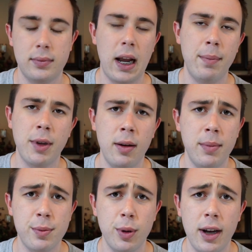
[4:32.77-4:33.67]
I'm going to
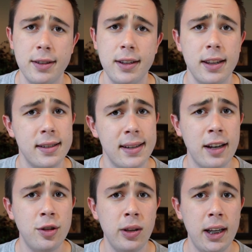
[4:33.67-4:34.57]
mispronounce it, the
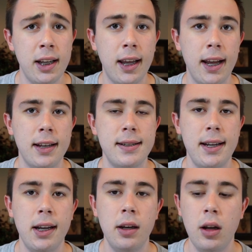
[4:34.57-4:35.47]
Satu'li
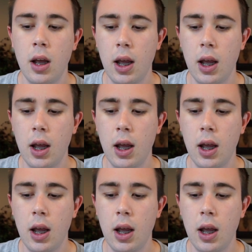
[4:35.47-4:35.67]
canteen.